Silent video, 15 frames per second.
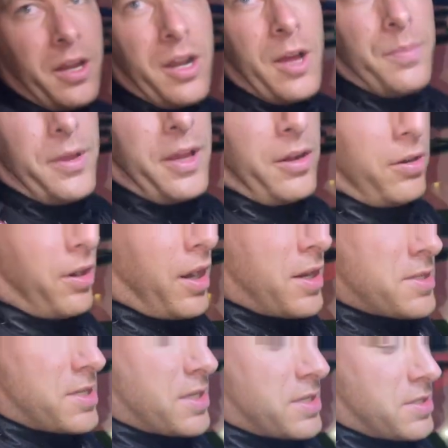up like
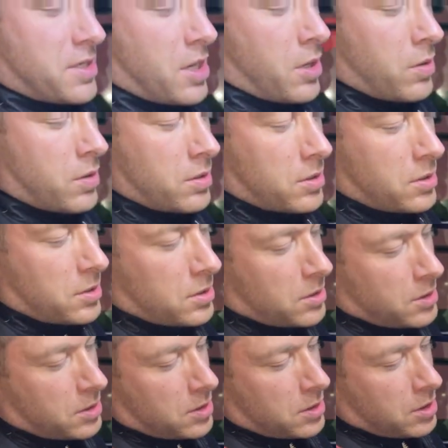crazy. So
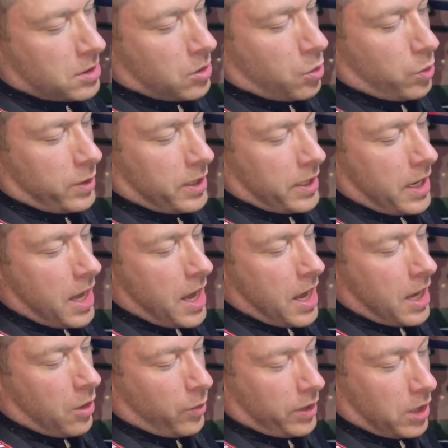we
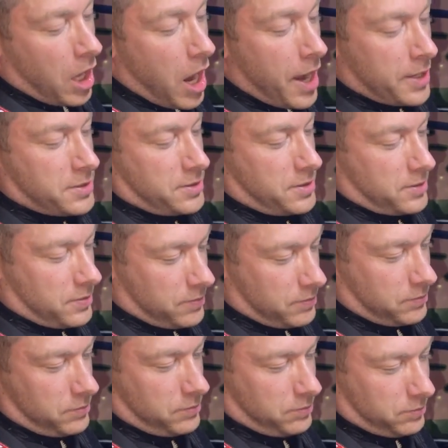uh, we lost
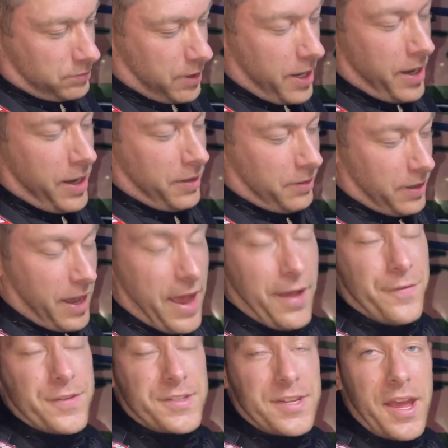by
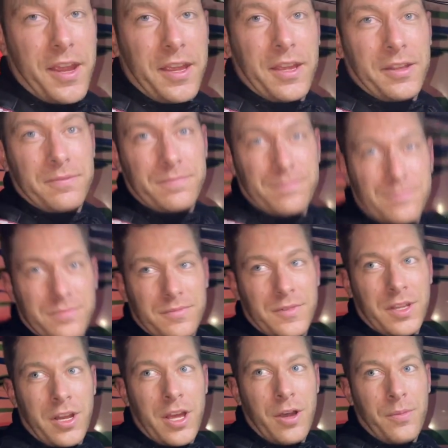half a second, you
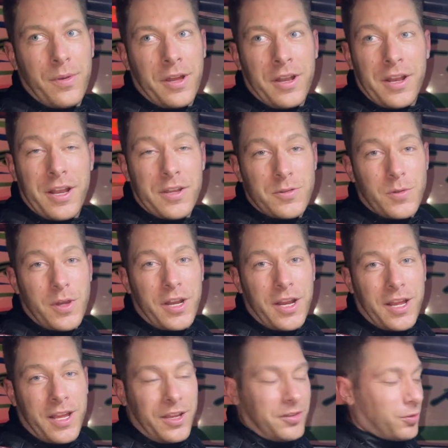know. But it is what it
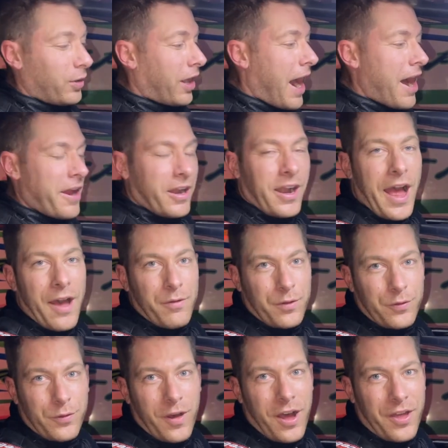is. We're out here having
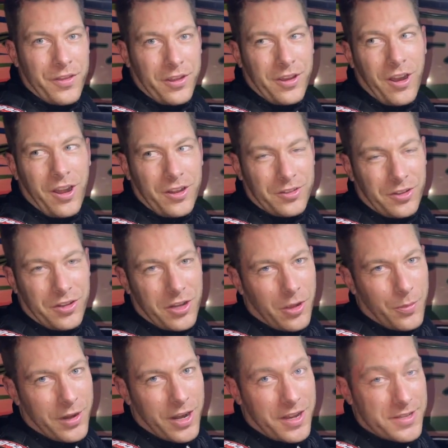fun. The car is a little
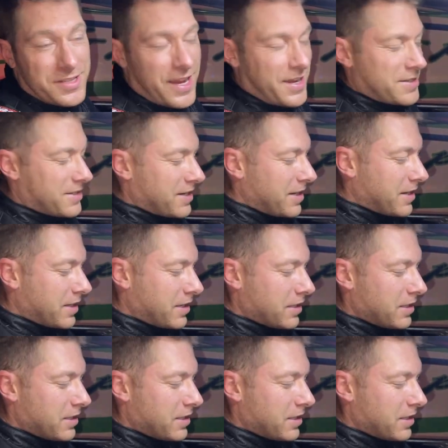bit untested